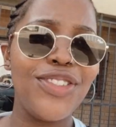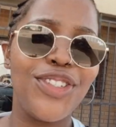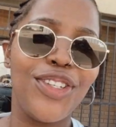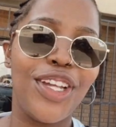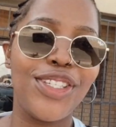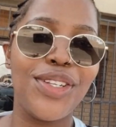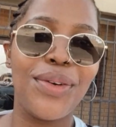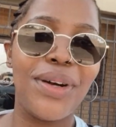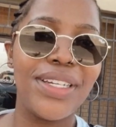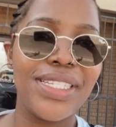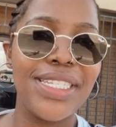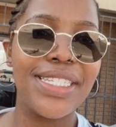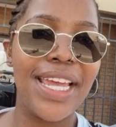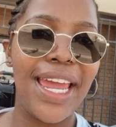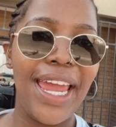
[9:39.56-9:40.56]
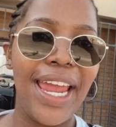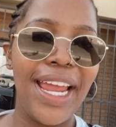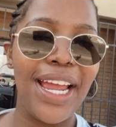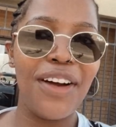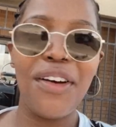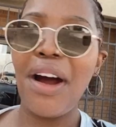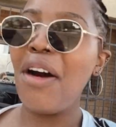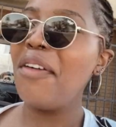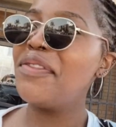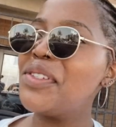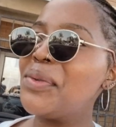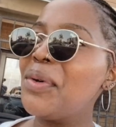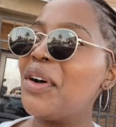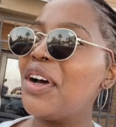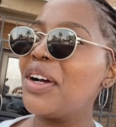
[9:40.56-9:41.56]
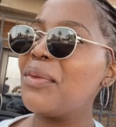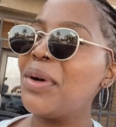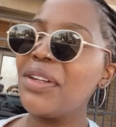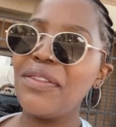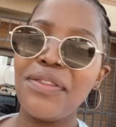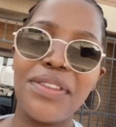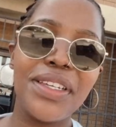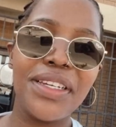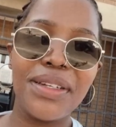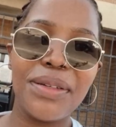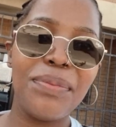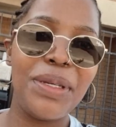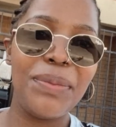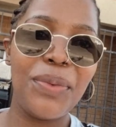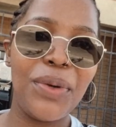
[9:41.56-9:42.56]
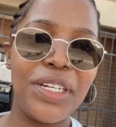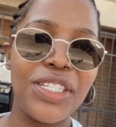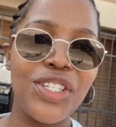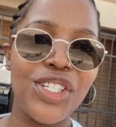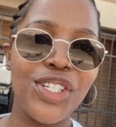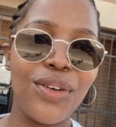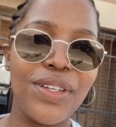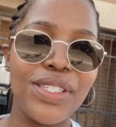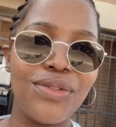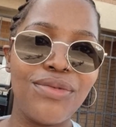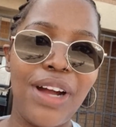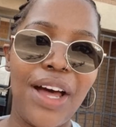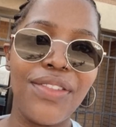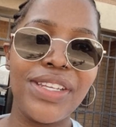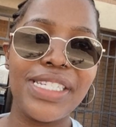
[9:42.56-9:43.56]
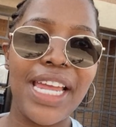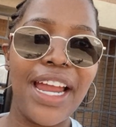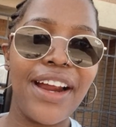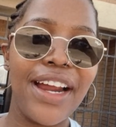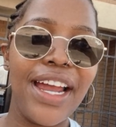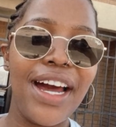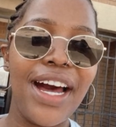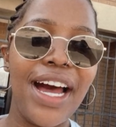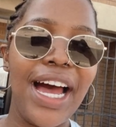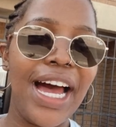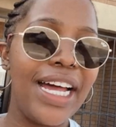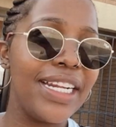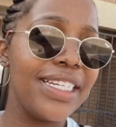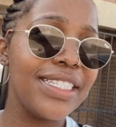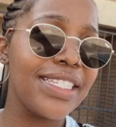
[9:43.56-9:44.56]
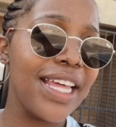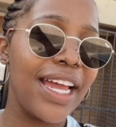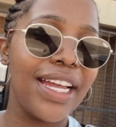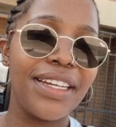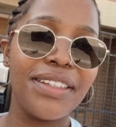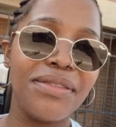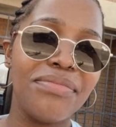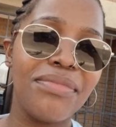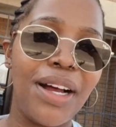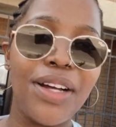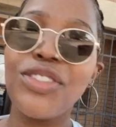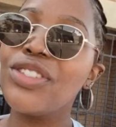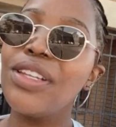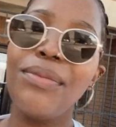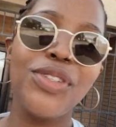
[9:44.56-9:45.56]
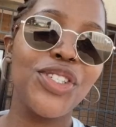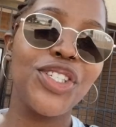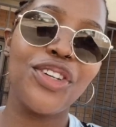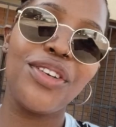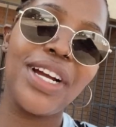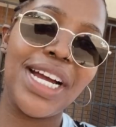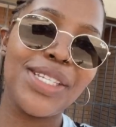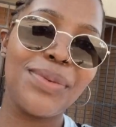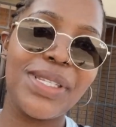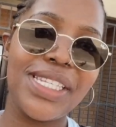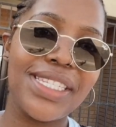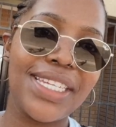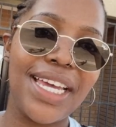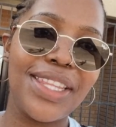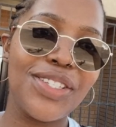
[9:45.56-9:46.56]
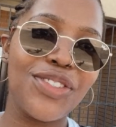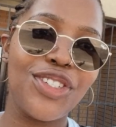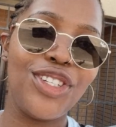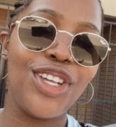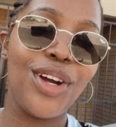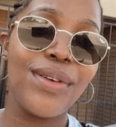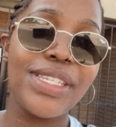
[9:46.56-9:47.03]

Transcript: studio, I don't know how to say. After work, one of the people wanted to show us around this area, and it's like, let me just show you guys what's inside the studio.